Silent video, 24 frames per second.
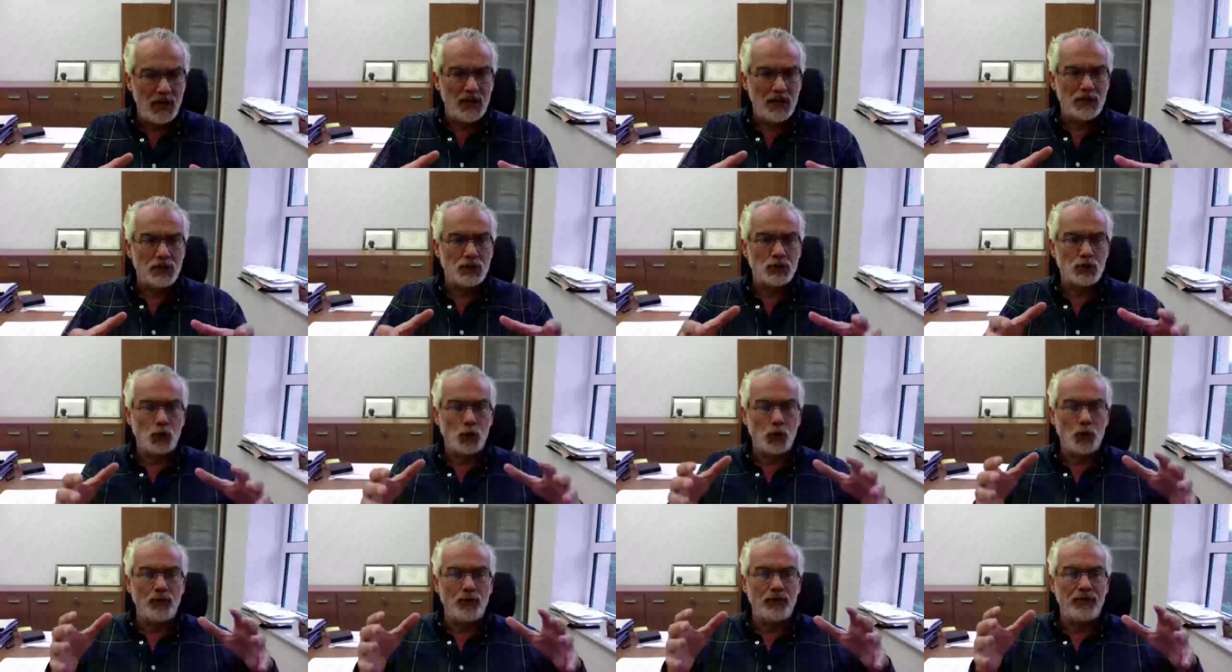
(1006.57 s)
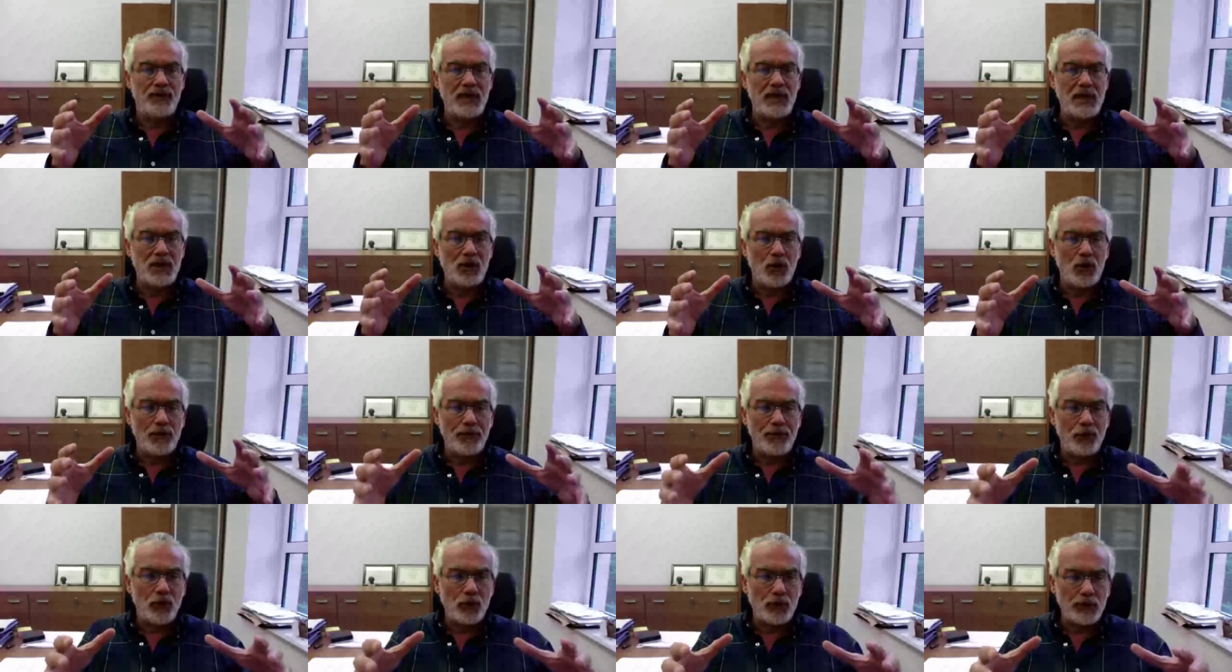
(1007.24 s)
So the
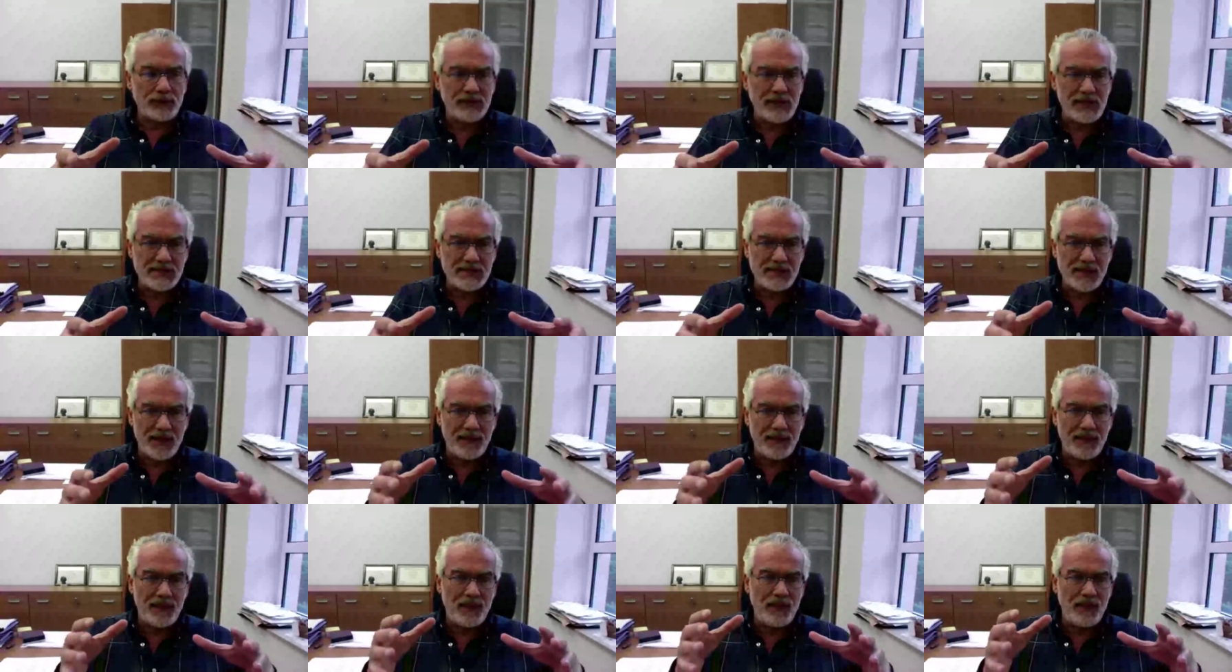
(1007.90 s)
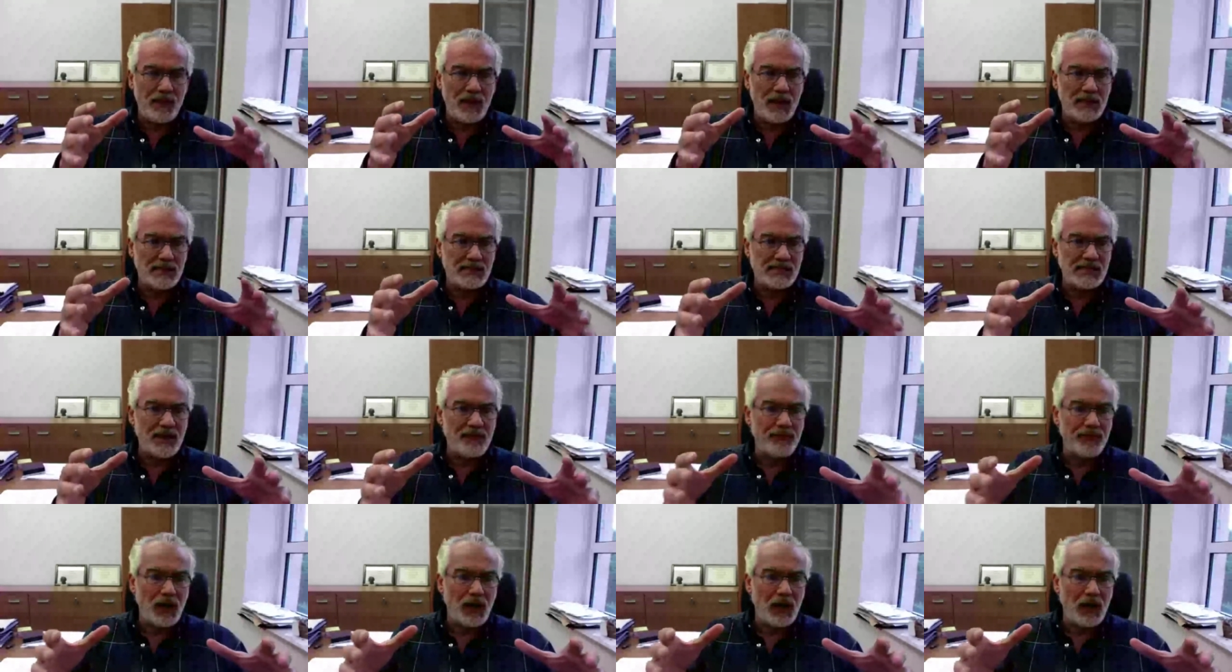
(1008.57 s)
authorities in
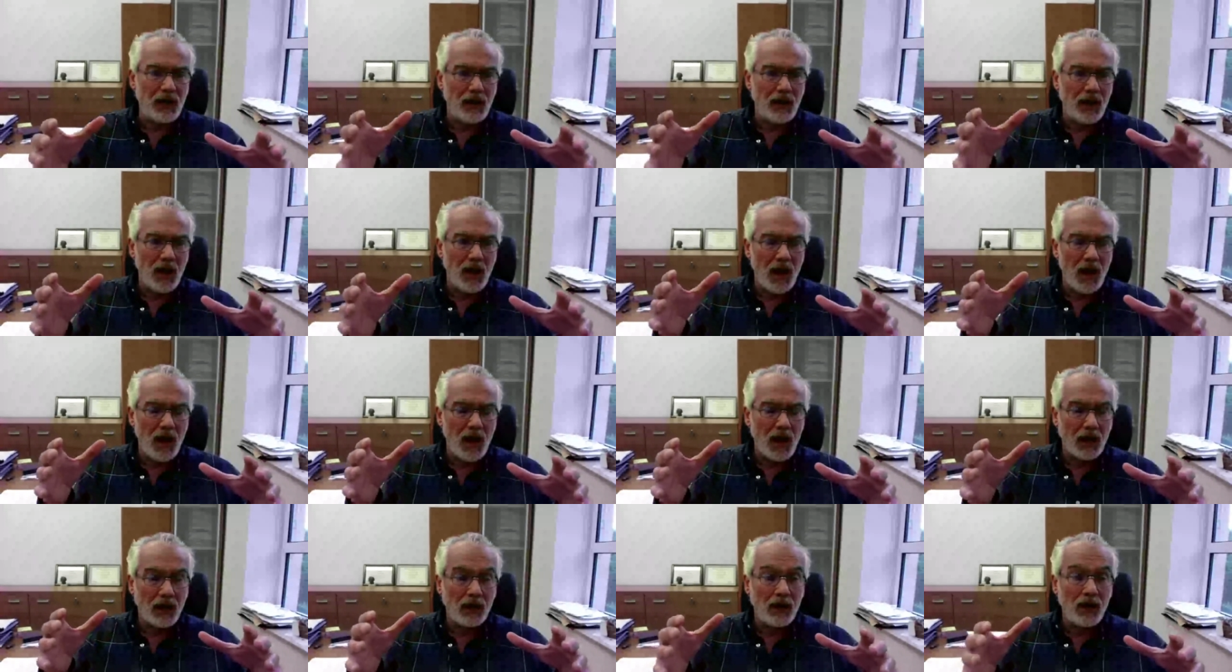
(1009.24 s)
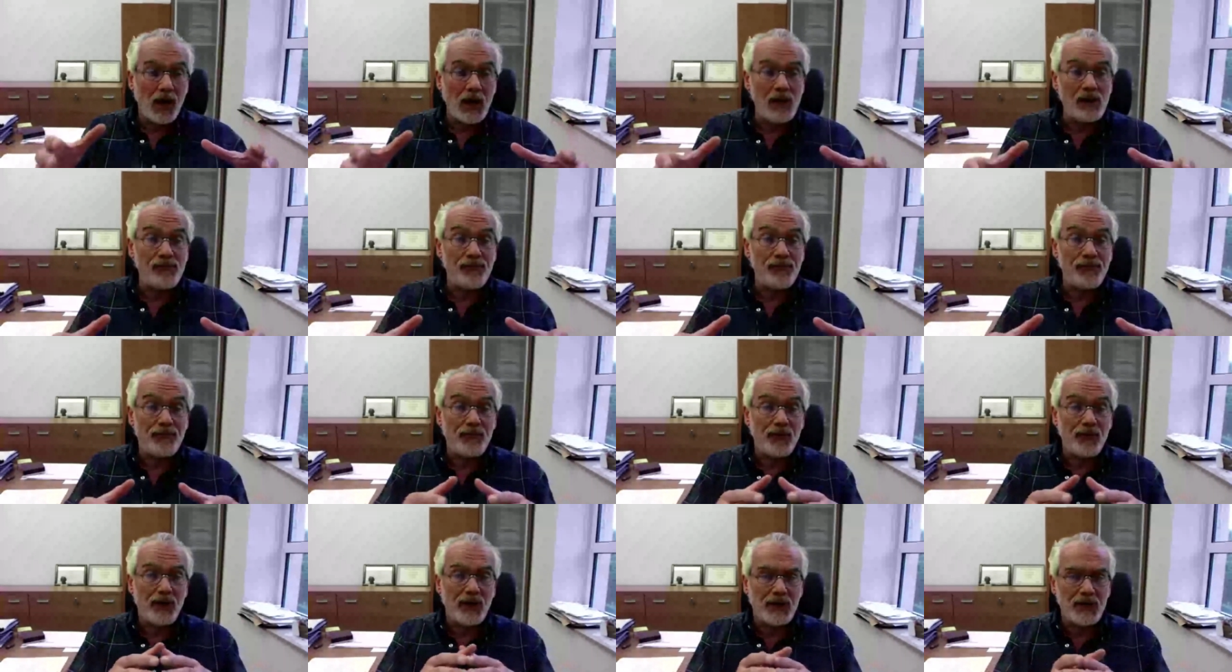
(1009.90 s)
several Gulf
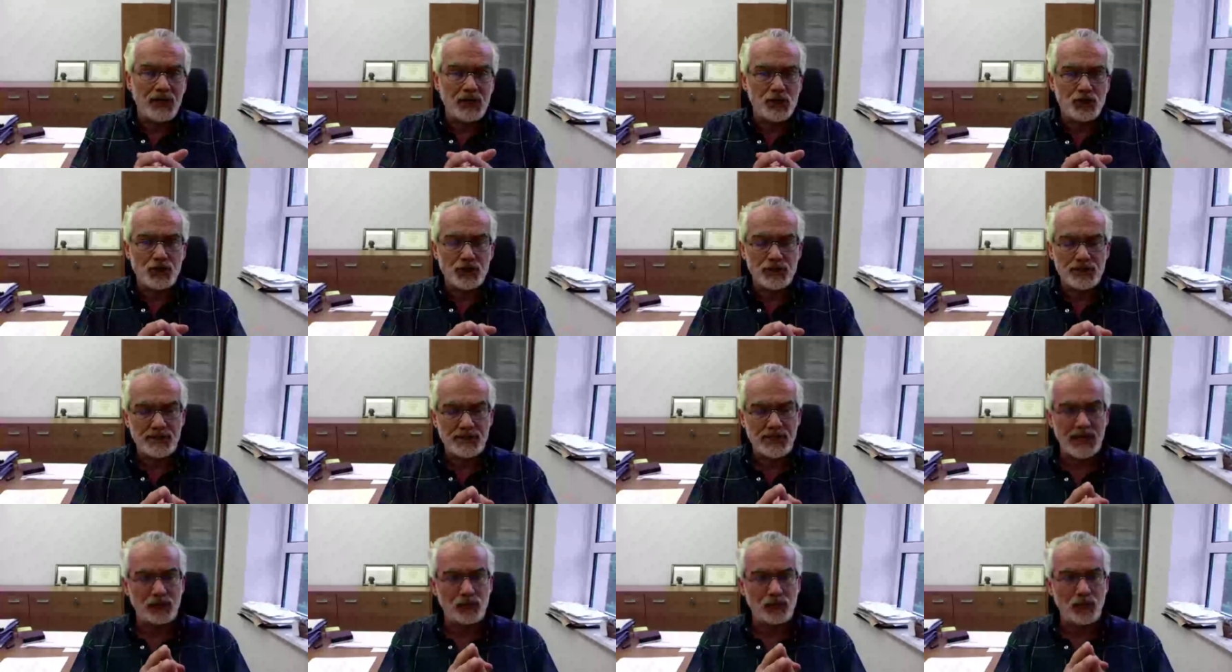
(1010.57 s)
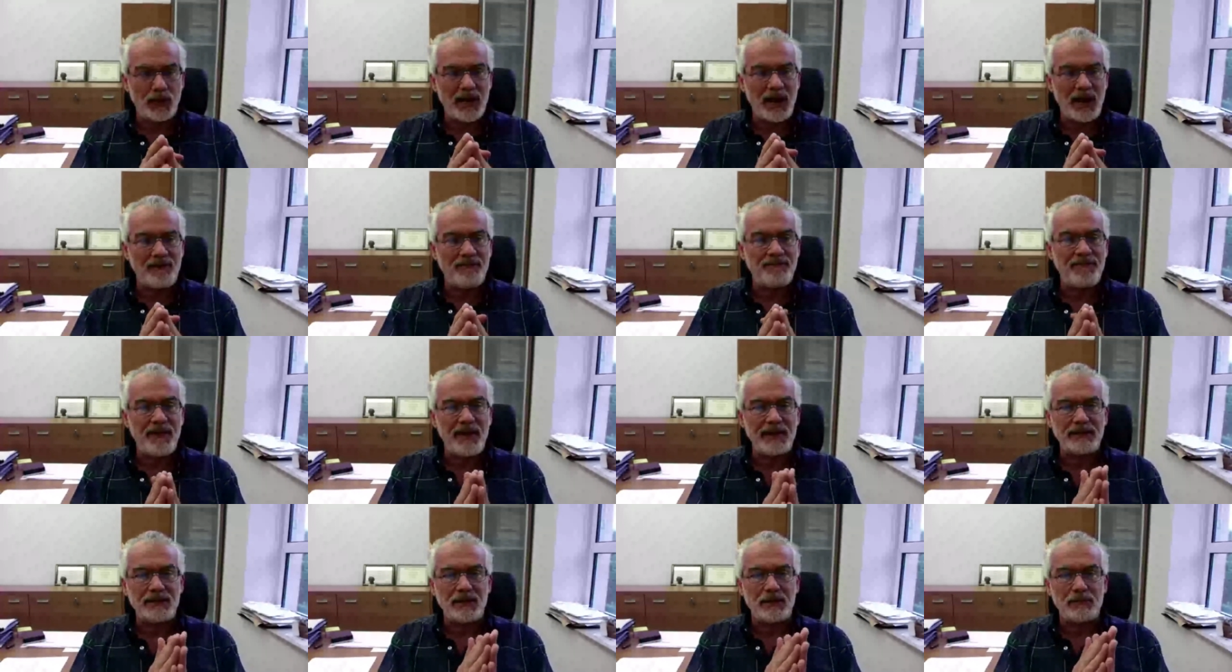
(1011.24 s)
regions that were
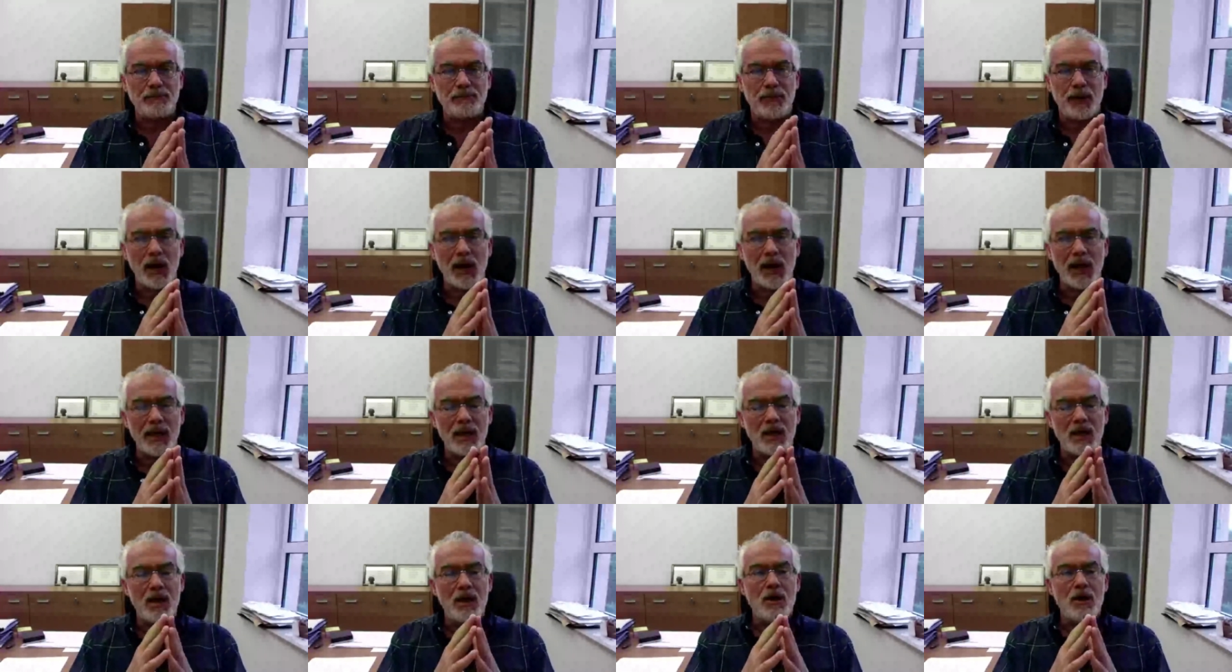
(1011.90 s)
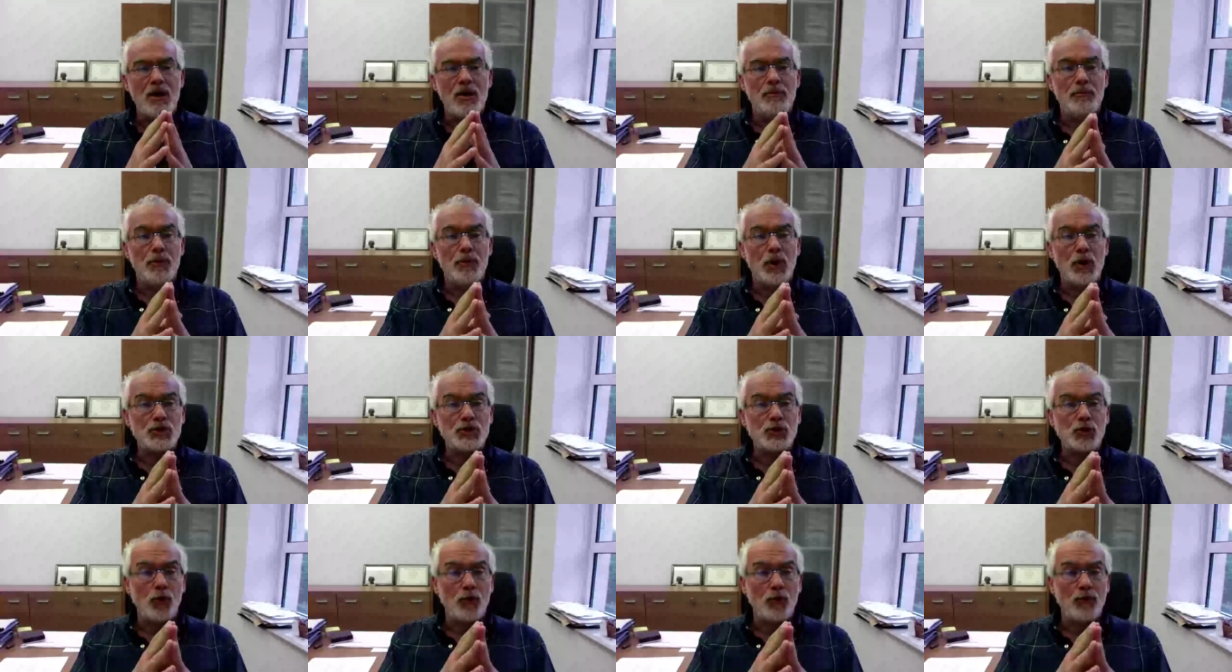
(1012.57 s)
affected by
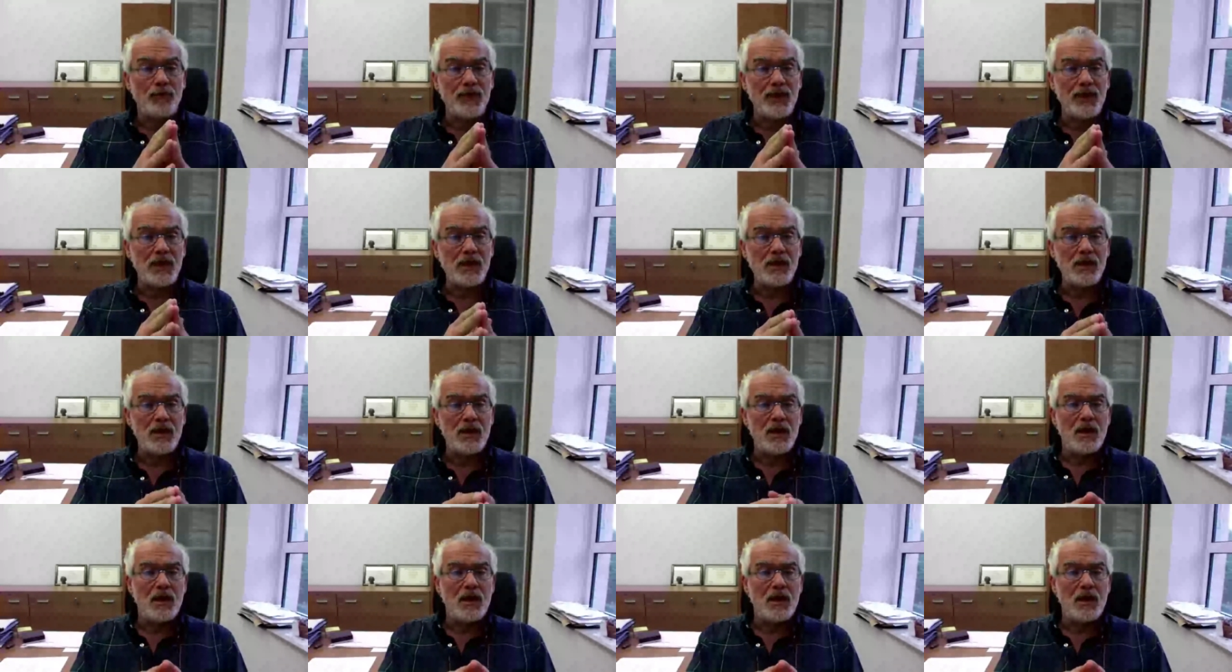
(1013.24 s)
MERS-CoV